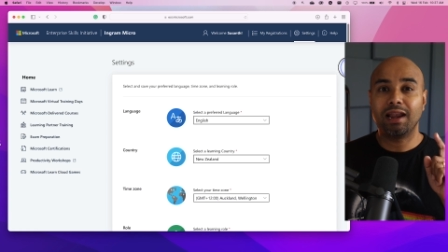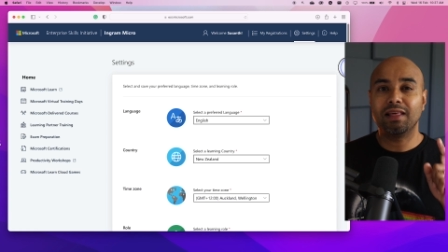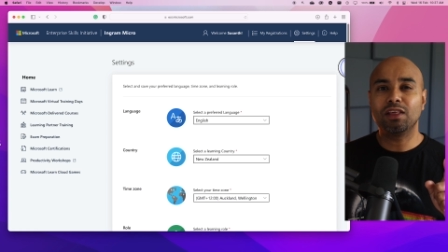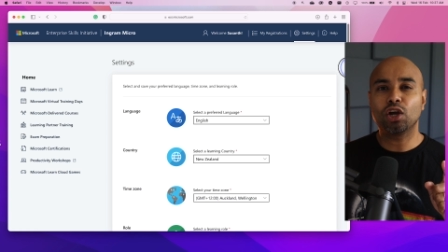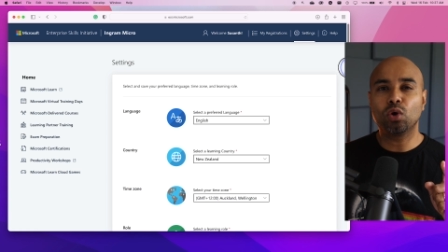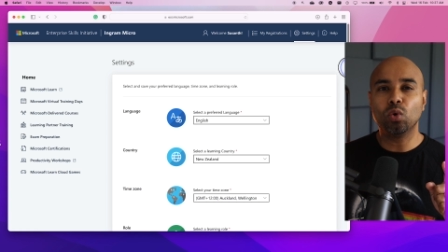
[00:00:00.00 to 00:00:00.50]

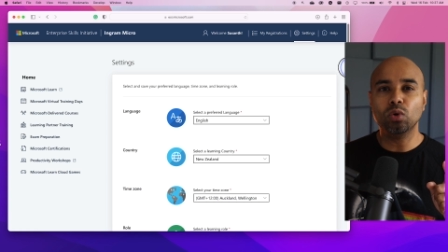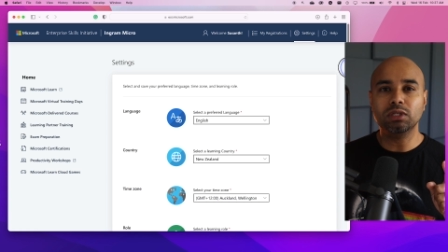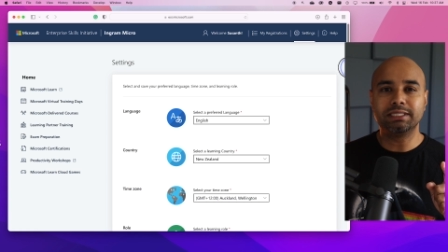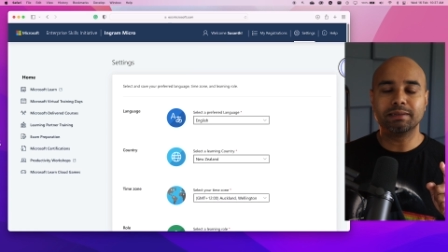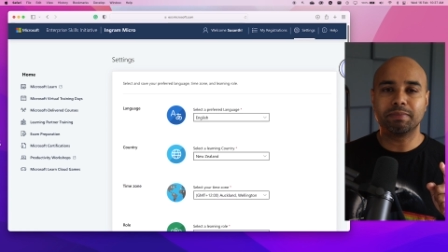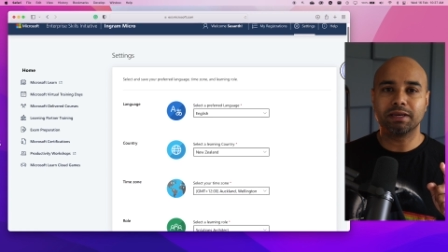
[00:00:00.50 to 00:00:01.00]
Another
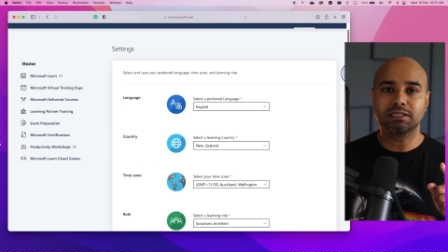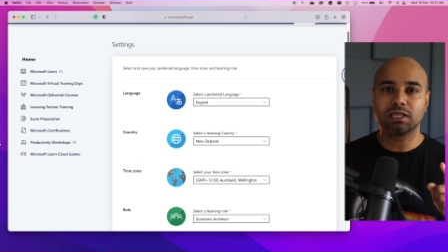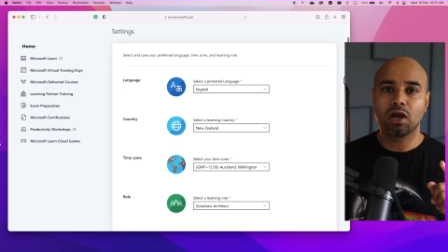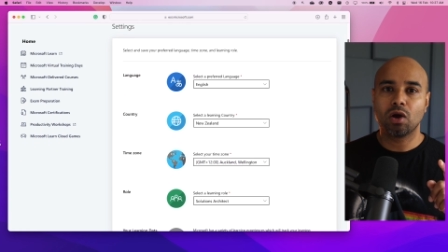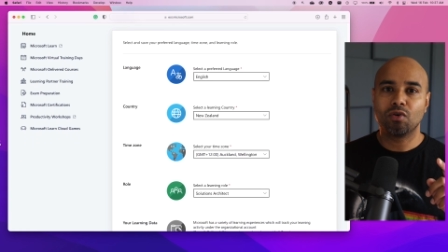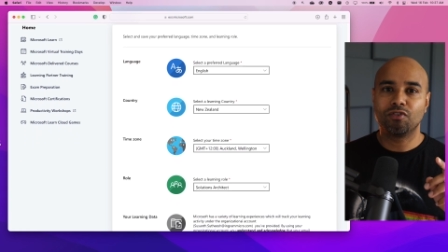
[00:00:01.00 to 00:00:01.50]
cool tip
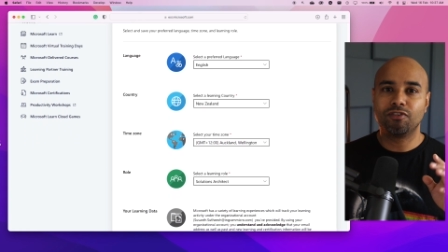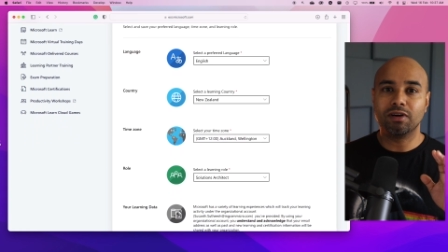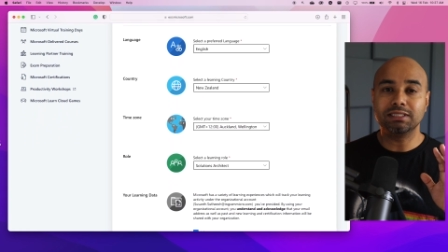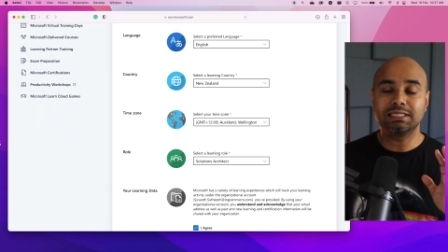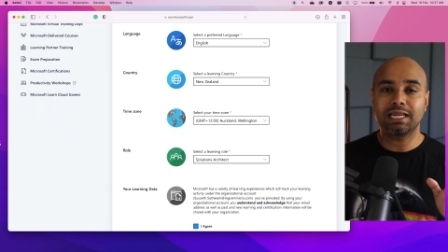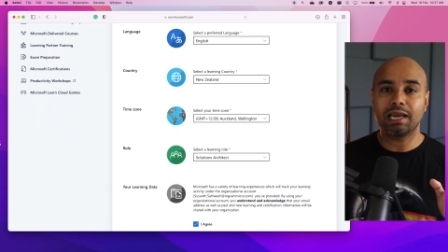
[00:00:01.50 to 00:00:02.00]
is
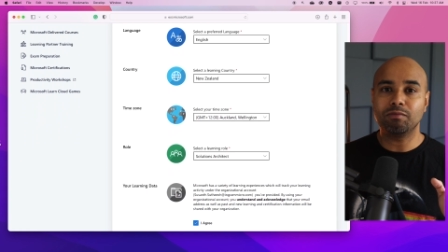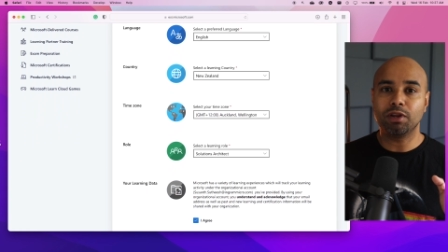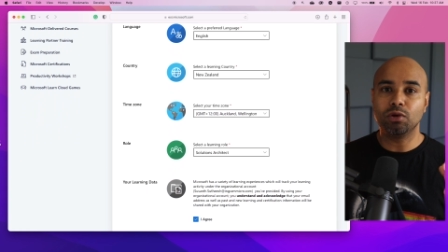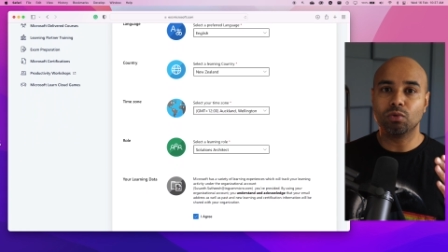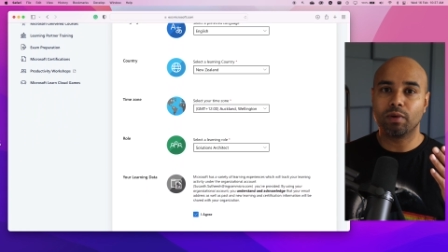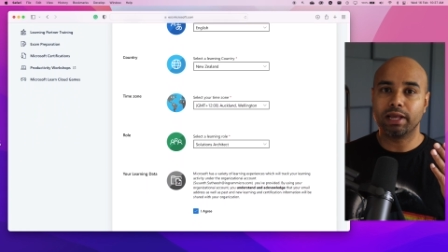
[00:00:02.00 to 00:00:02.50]
first time
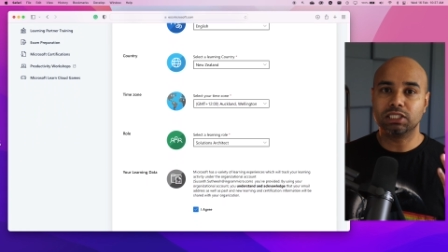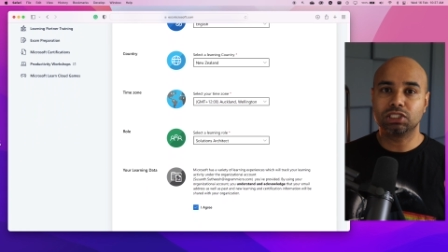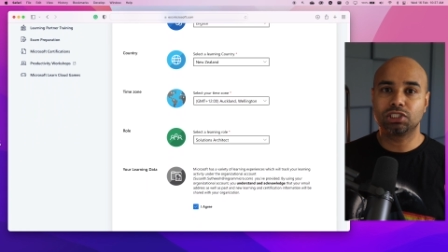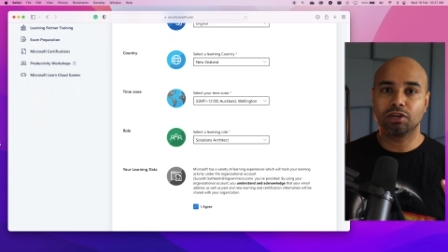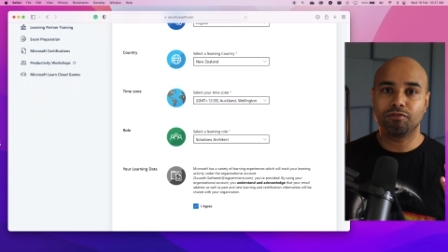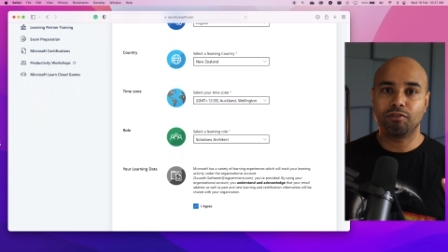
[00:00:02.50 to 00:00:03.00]
when you
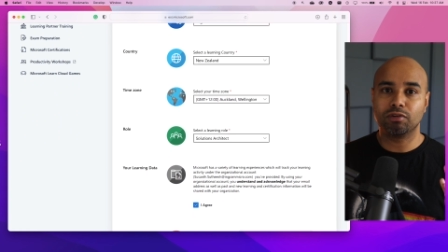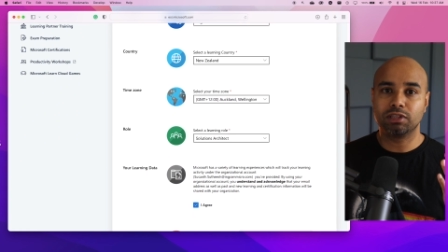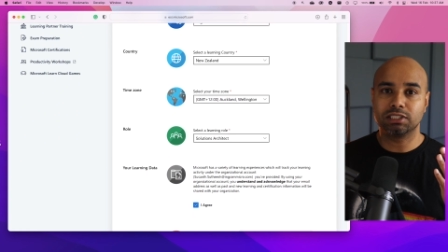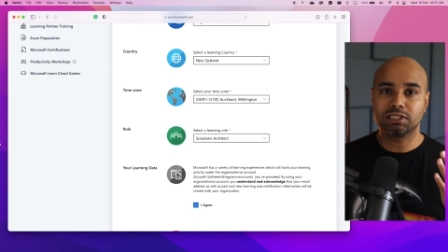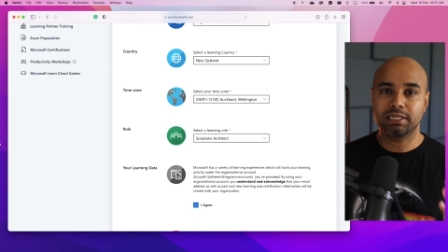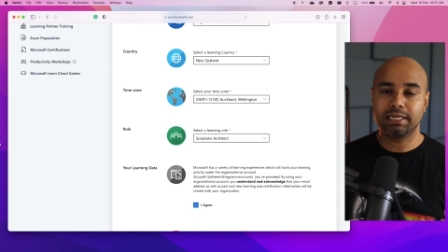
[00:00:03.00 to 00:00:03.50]
register for
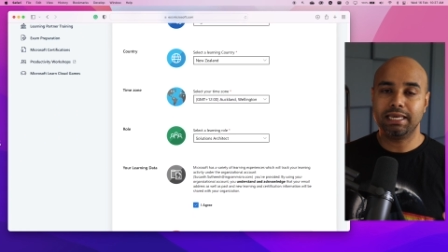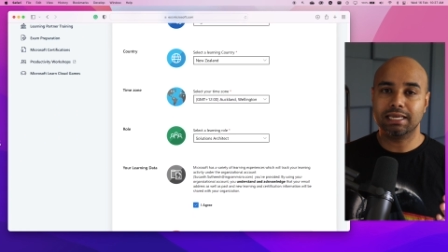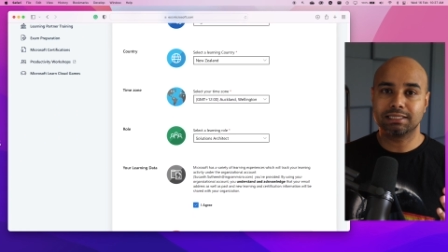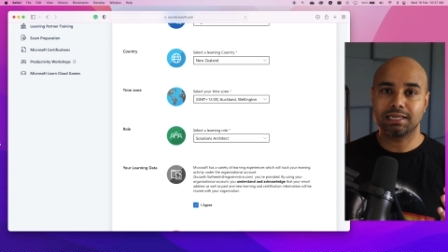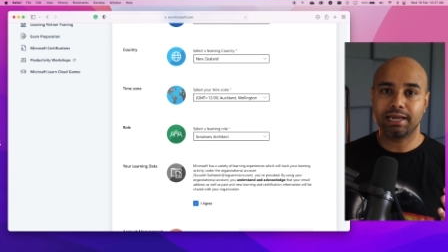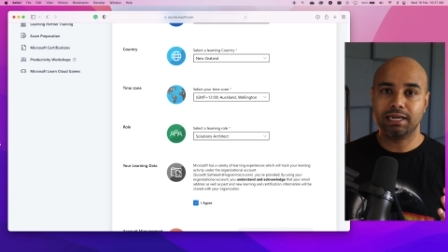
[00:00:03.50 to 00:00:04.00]
this
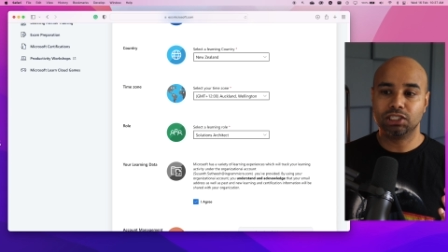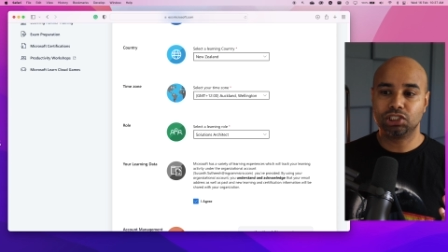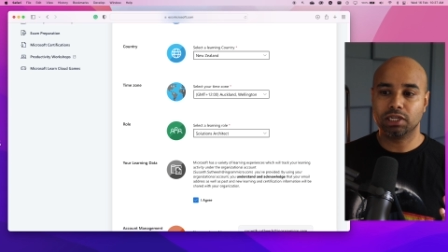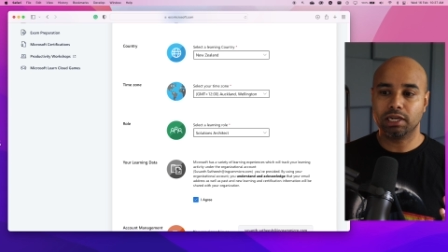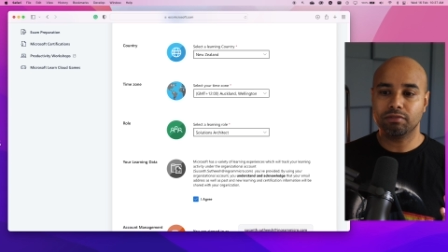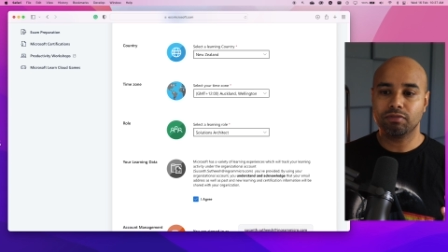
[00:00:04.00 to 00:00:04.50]
ESI
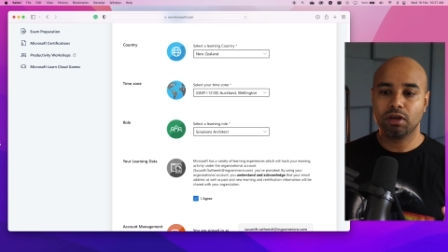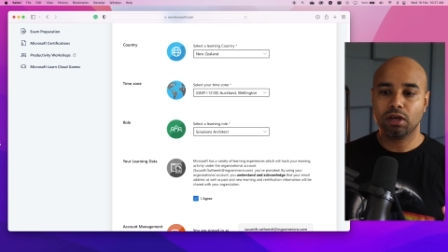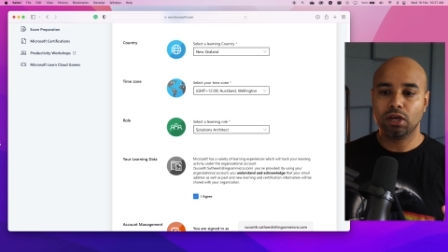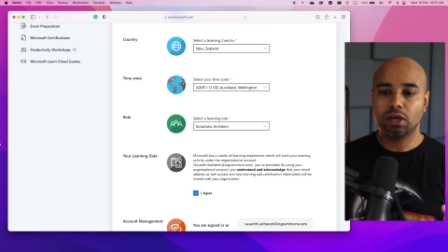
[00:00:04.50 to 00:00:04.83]
initiative,